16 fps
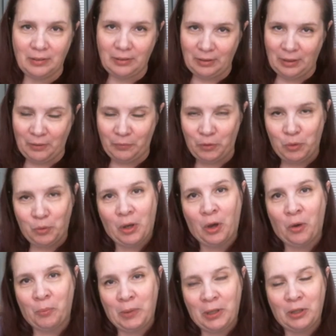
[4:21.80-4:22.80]
if you
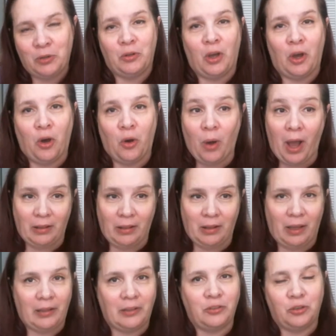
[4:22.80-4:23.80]
know me, you know I
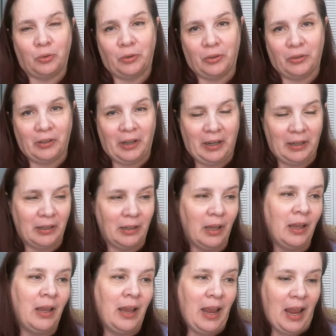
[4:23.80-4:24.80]
like jewelry.
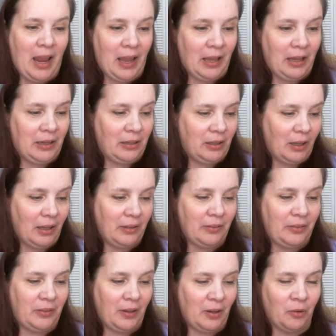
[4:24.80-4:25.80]
And
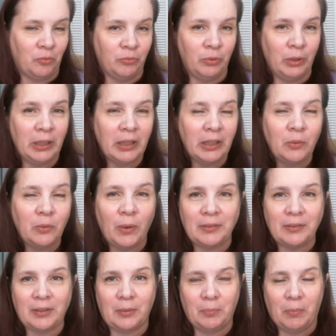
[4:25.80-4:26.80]
there really
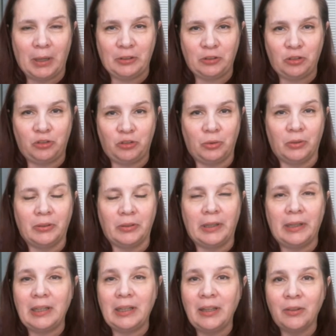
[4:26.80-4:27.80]
wasn't much jewelry
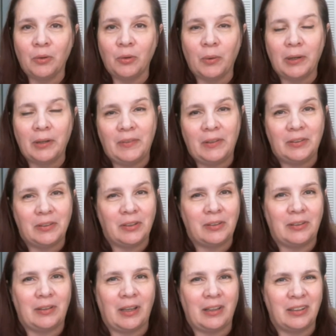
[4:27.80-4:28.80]
either one of these
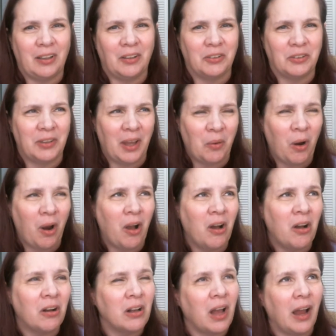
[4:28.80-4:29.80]
estate sales. They were
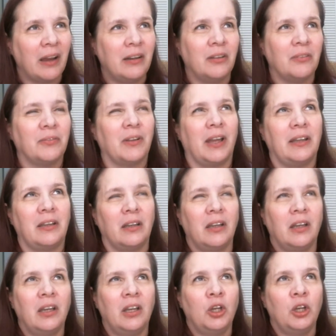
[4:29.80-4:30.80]
all kind of like
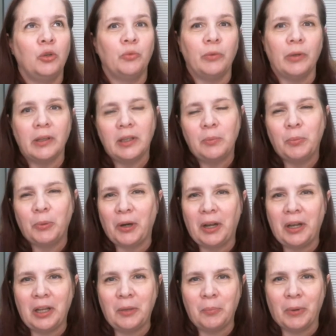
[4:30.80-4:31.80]
really
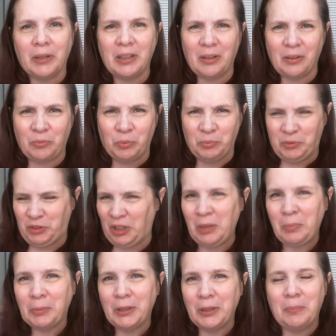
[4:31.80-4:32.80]
pretty, but
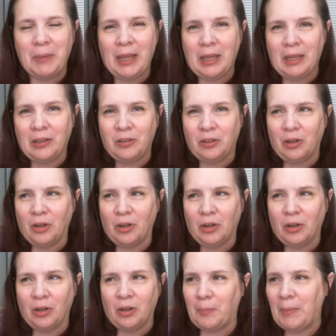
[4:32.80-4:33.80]
cheaply made, you know,
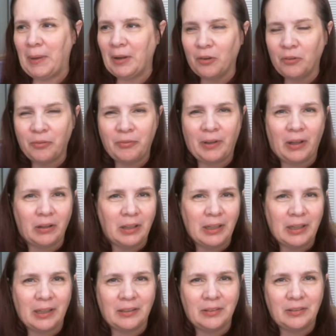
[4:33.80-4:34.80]
like the metal felt
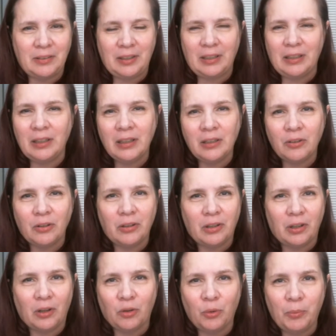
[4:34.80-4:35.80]
like a tin or
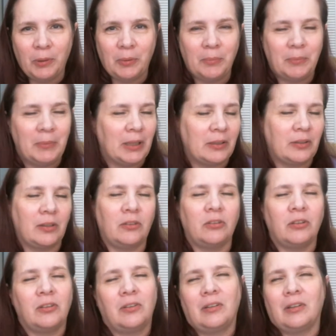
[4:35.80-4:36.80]
an aluminum mix. It
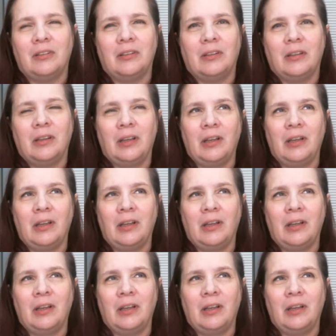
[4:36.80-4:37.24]
just didn't,